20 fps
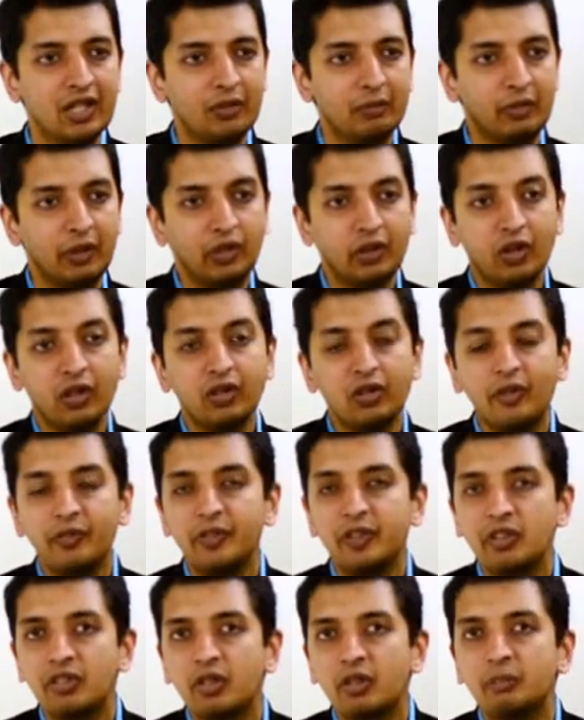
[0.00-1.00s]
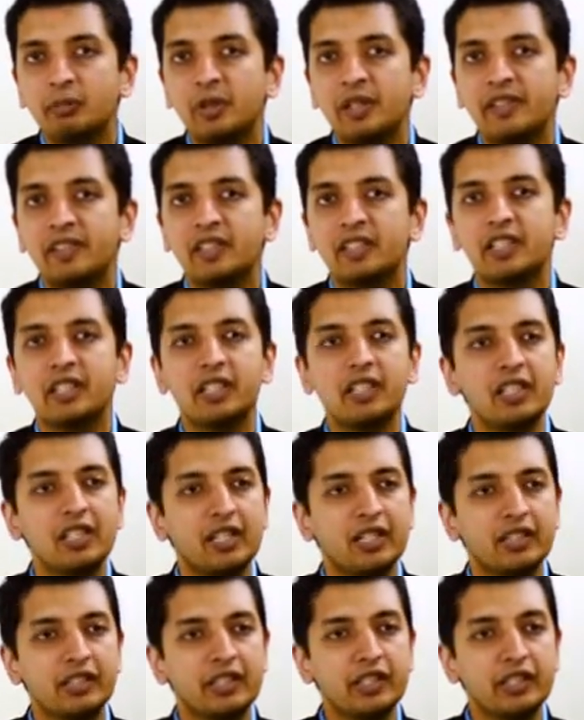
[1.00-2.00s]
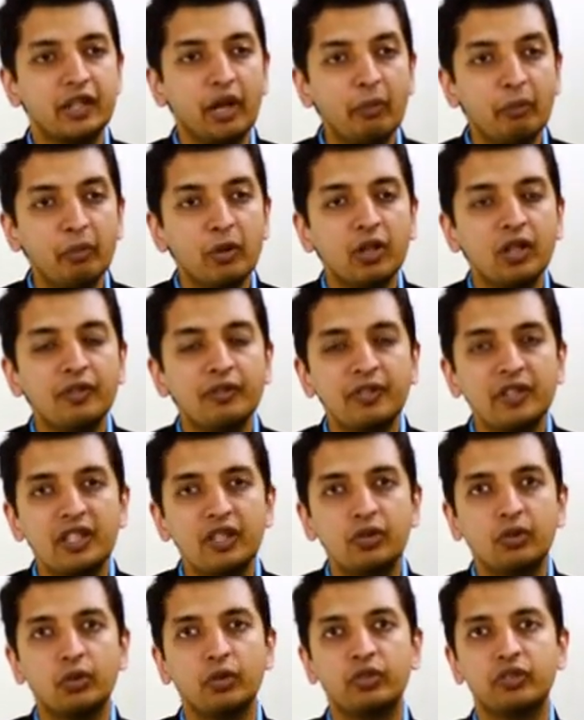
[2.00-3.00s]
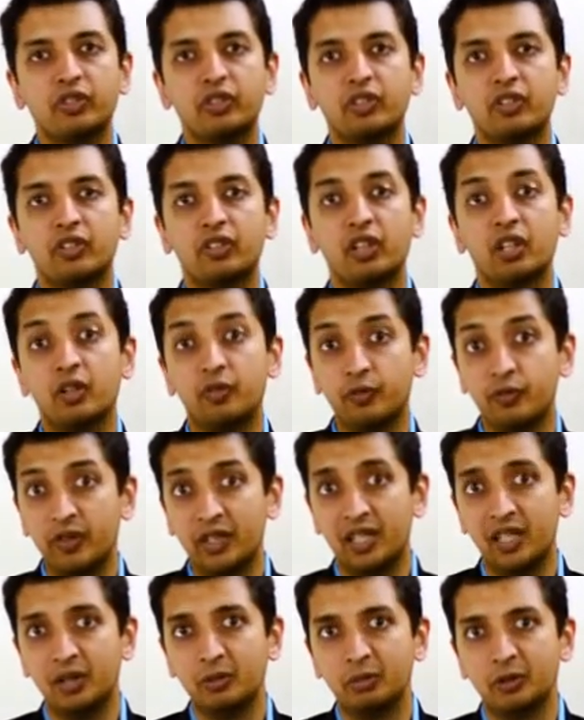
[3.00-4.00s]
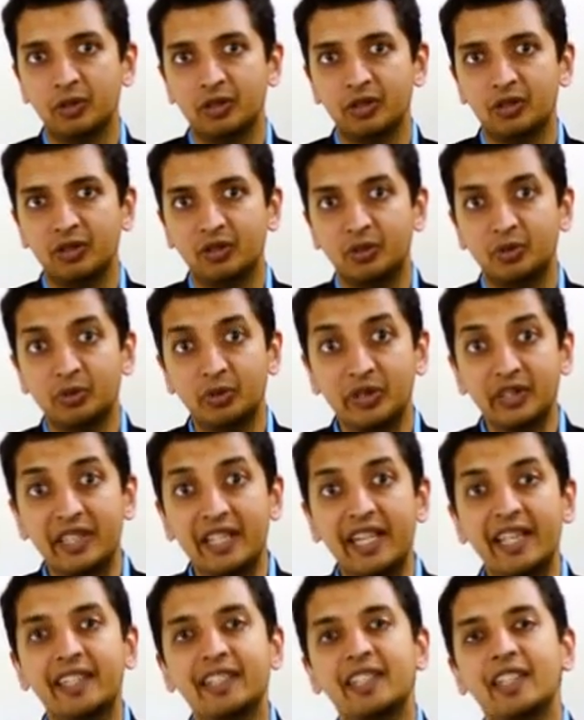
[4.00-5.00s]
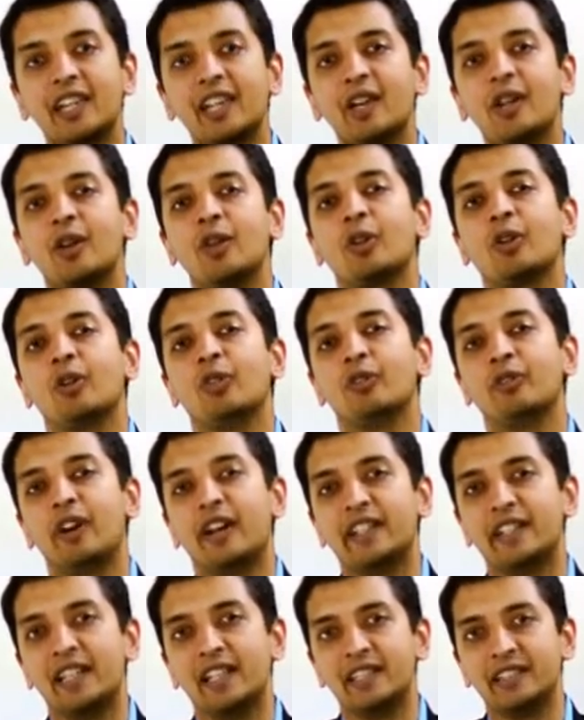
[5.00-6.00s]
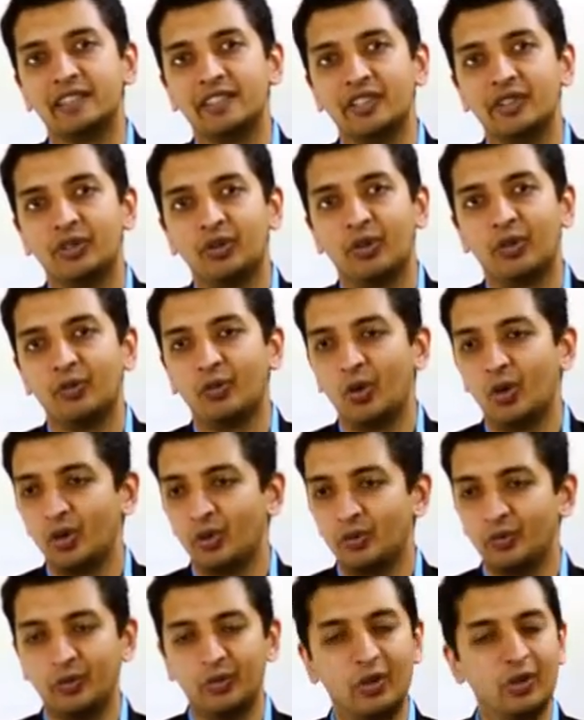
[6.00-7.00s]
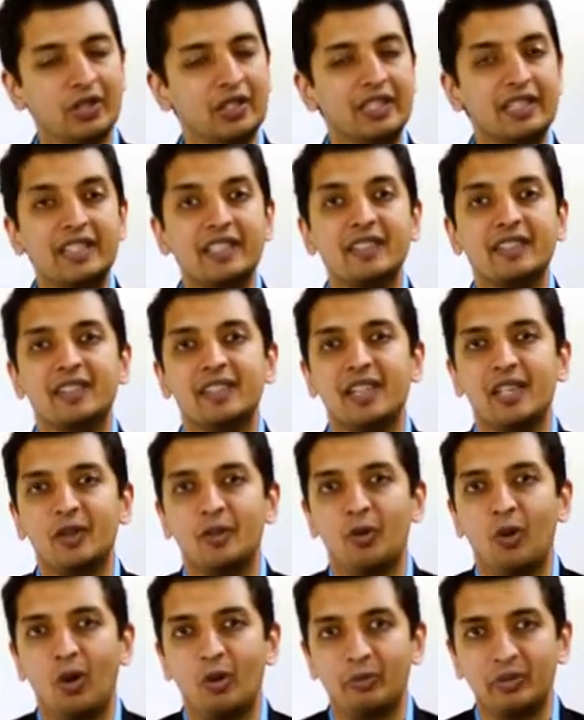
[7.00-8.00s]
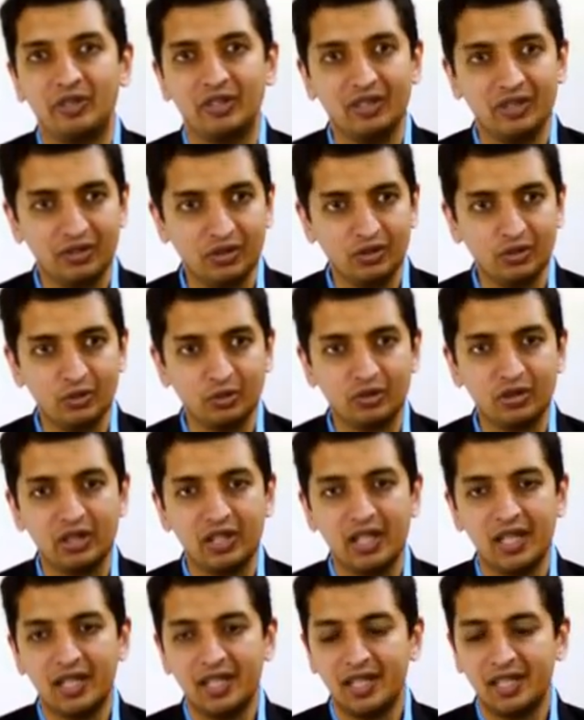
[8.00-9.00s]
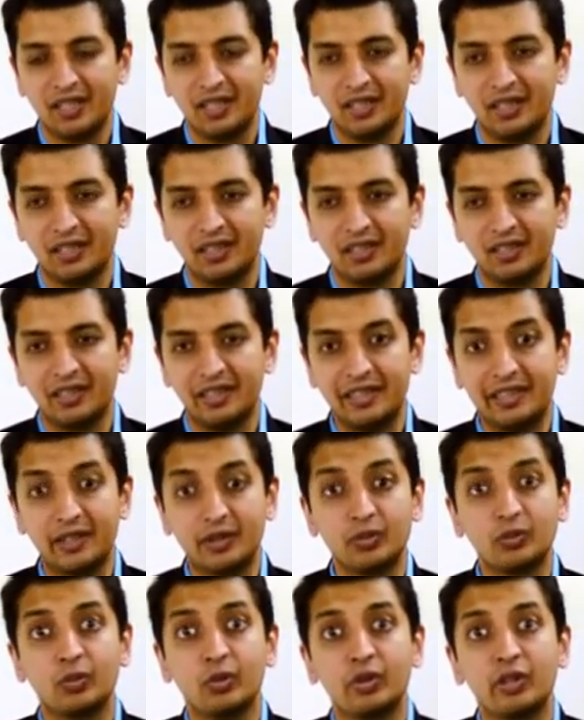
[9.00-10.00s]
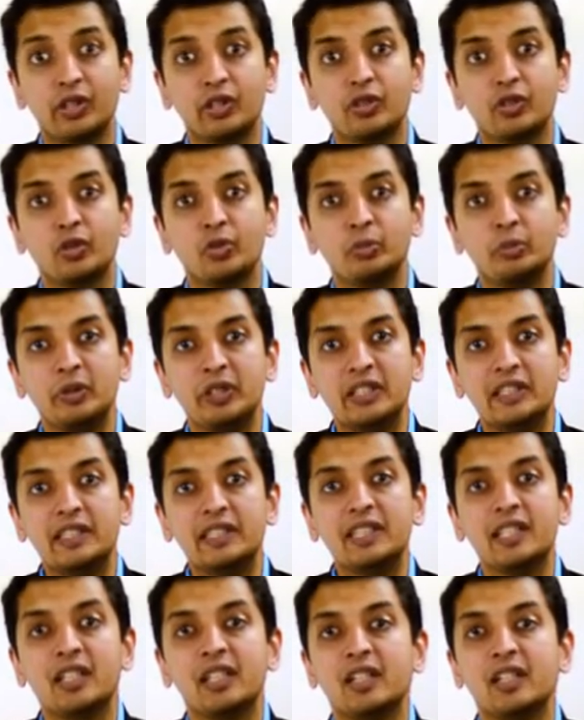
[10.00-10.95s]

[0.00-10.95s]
because of its simplicity, the number of resources available to take care of finalization of Waterfall is enormous, is huge. It is going to be